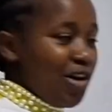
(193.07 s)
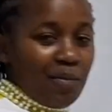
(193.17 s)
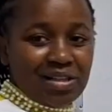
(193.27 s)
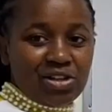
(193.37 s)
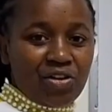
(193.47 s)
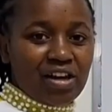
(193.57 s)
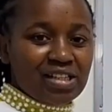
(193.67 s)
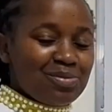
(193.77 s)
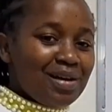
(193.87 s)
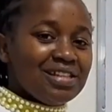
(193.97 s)
your personal
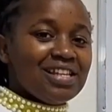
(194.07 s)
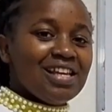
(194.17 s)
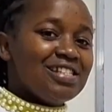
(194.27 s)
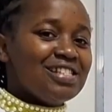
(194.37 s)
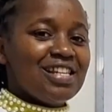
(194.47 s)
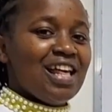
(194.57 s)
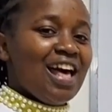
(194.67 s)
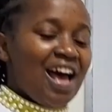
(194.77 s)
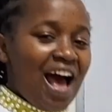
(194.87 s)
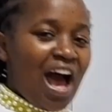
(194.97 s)
expenses,
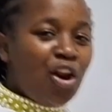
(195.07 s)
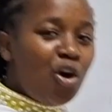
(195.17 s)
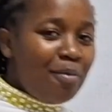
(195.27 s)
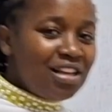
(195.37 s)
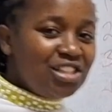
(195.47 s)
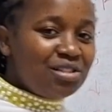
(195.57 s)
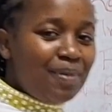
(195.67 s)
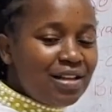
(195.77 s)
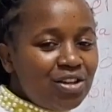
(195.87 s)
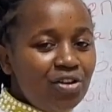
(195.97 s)
a low budget
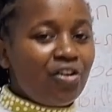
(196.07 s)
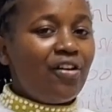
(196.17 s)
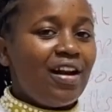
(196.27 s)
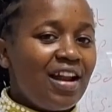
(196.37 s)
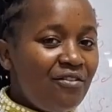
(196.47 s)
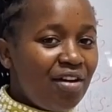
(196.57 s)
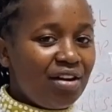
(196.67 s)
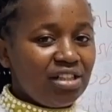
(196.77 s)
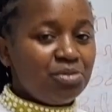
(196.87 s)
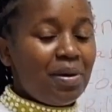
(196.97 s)
person or an
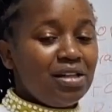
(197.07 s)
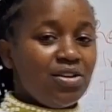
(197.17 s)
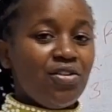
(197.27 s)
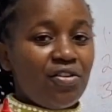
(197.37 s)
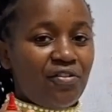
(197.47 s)
average person,